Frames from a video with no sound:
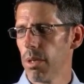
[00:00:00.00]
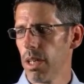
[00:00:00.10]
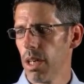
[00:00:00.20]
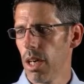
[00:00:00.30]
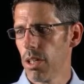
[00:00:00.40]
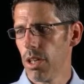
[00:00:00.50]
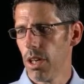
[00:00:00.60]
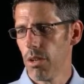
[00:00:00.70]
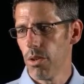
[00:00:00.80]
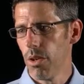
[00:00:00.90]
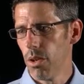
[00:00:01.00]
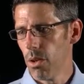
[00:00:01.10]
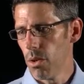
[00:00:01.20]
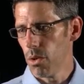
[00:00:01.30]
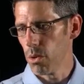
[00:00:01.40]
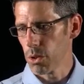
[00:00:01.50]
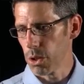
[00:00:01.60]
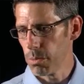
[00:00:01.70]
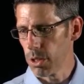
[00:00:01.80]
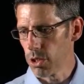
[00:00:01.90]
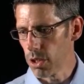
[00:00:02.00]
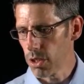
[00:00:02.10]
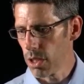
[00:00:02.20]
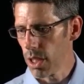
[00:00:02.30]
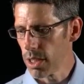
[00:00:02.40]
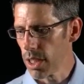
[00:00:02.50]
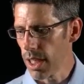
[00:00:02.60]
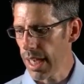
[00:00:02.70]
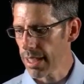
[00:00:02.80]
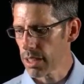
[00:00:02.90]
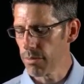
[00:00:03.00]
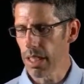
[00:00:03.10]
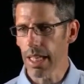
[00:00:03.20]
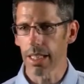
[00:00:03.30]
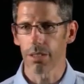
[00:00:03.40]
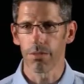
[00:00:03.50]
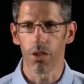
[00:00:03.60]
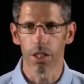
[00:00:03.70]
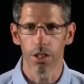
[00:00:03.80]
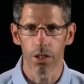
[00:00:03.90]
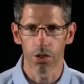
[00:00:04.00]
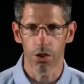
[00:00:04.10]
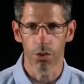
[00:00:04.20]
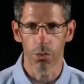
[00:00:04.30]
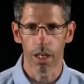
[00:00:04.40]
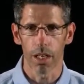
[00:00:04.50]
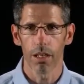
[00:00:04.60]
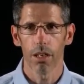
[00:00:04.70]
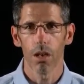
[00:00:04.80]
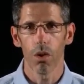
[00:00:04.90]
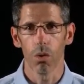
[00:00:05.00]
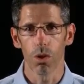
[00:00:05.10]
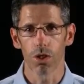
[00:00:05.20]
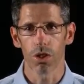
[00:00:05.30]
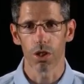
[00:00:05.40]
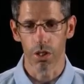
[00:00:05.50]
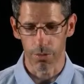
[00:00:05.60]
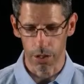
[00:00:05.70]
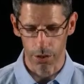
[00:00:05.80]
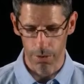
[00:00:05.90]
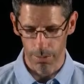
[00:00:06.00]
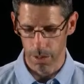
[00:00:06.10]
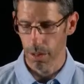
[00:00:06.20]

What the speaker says: be it unknown or suspicious, until actively classified as goodware, all as a service.